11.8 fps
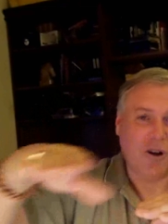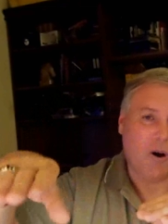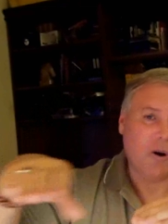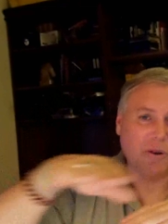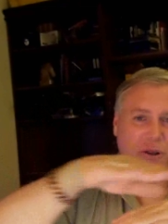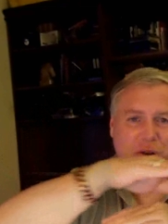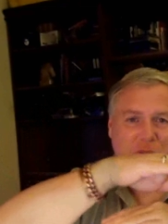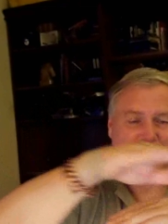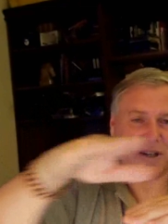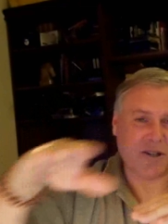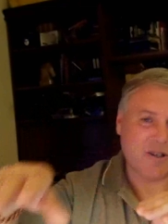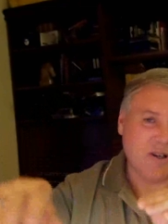holding all
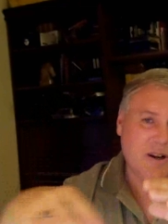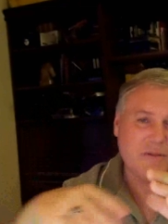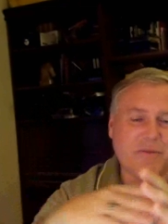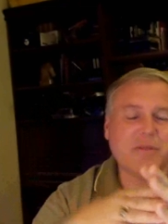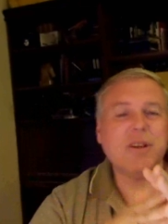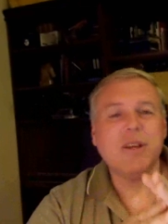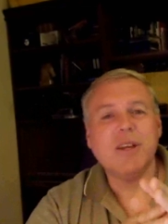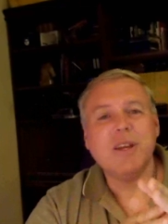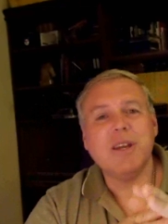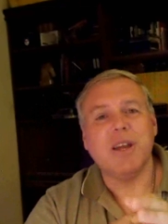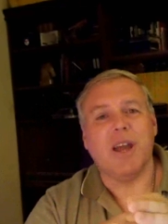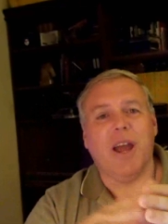that stuff
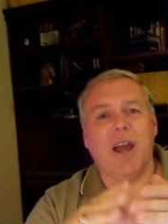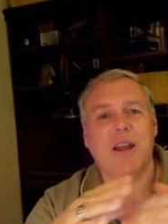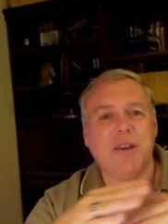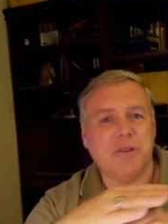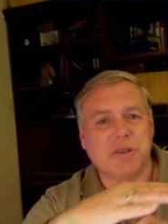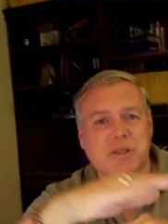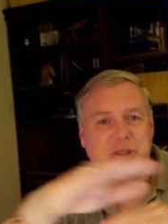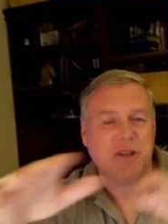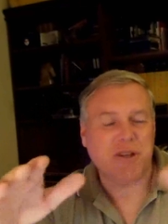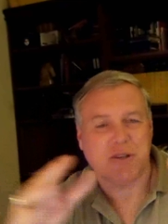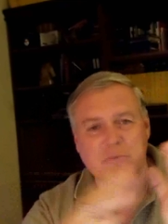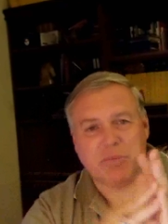and you know the
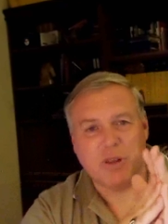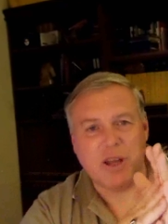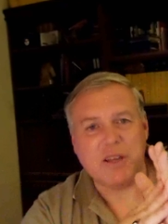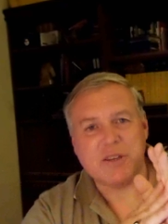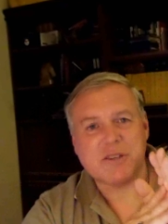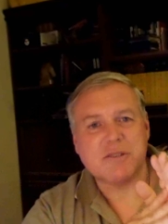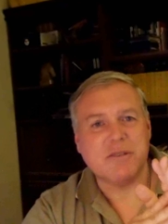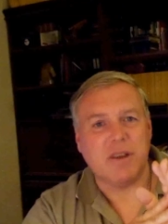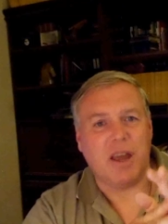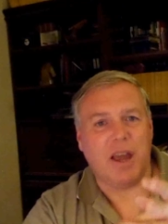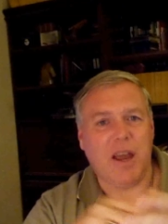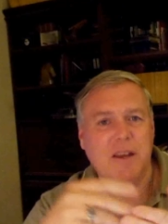seeds in place
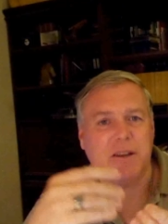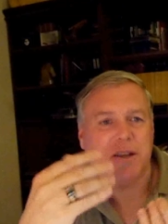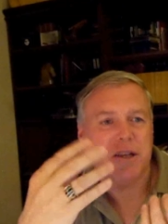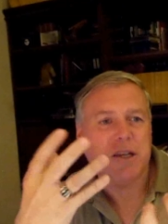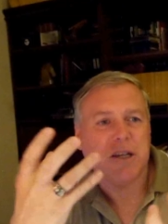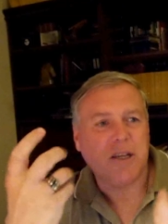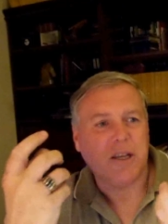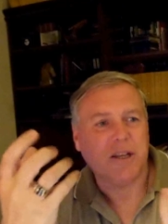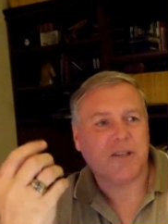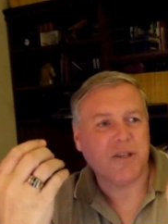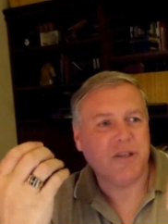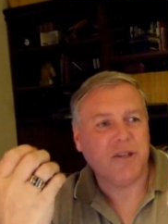and
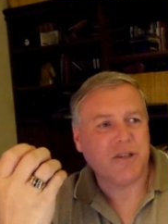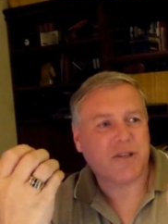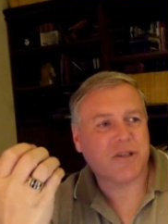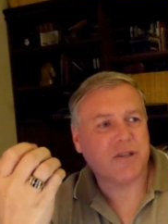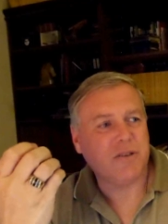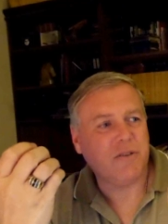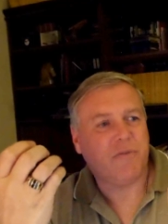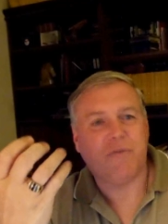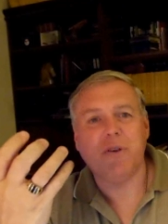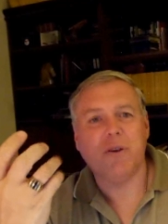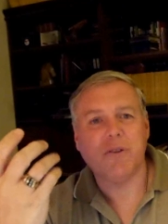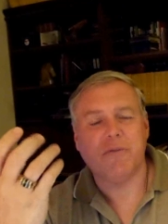it's in this
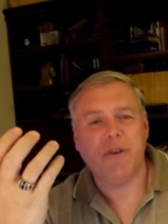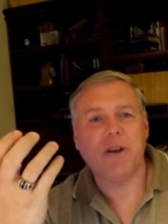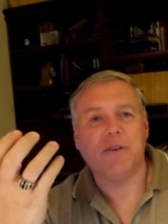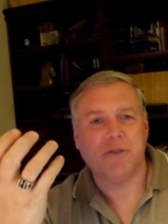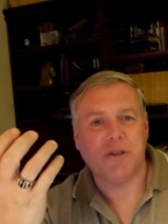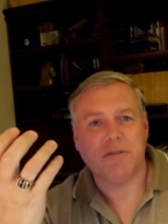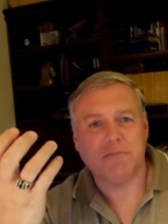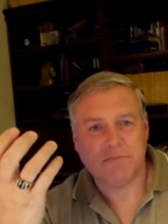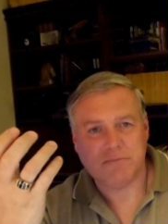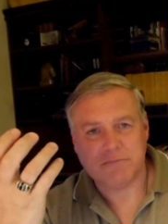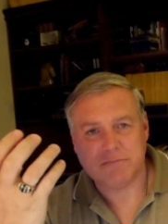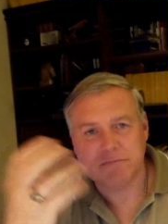field of energy
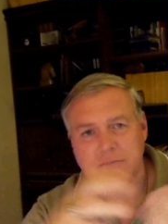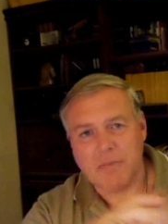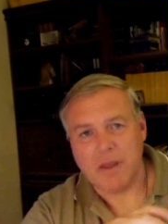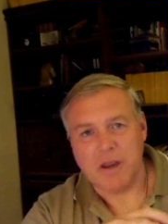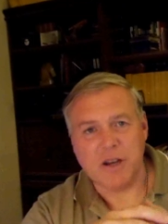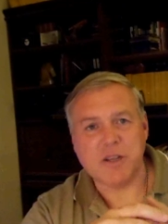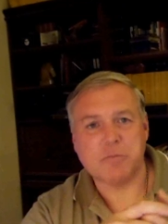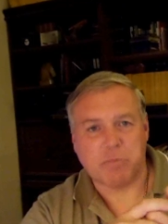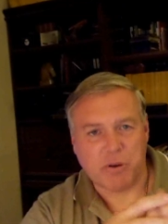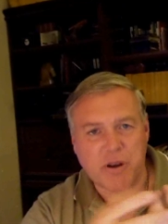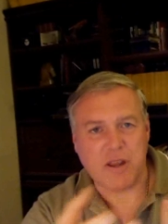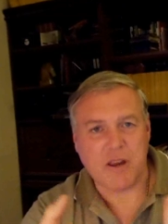and it's
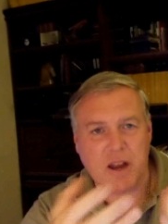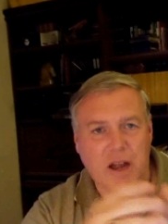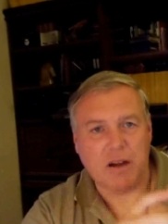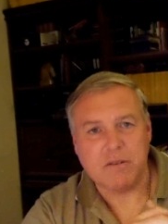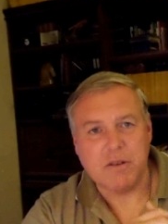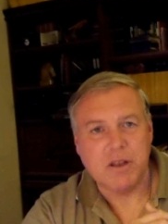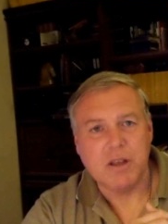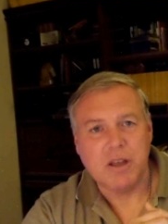bringing out